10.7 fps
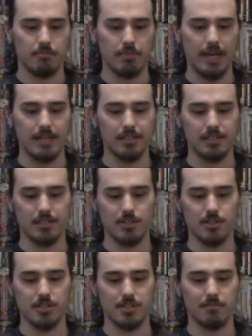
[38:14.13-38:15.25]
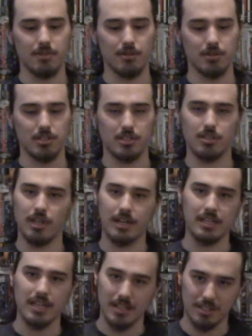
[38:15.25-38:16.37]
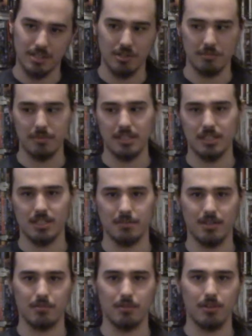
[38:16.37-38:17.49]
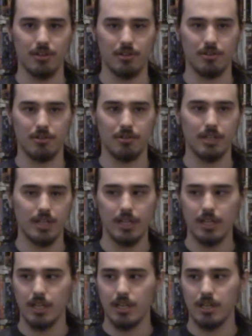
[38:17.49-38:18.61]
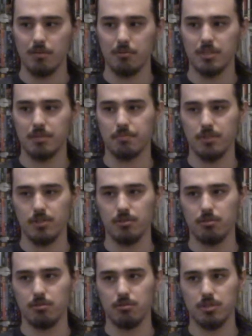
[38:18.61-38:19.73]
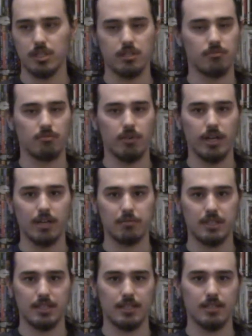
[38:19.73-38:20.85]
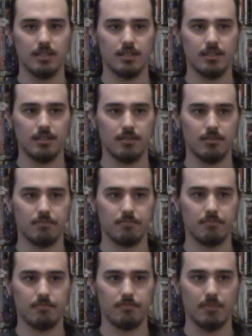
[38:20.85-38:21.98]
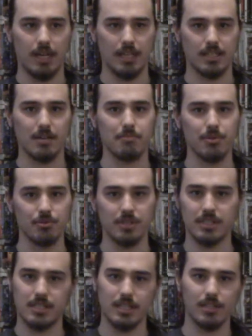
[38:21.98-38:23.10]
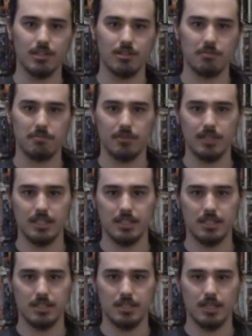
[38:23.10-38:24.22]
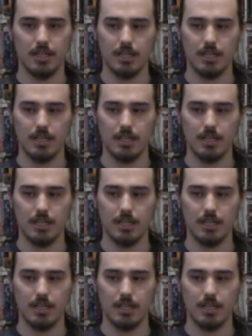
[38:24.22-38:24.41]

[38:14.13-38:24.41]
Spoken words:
bad decisions and emotions, I guess, could be summed up with the whole he was abused and raped at the anti-mutant center place.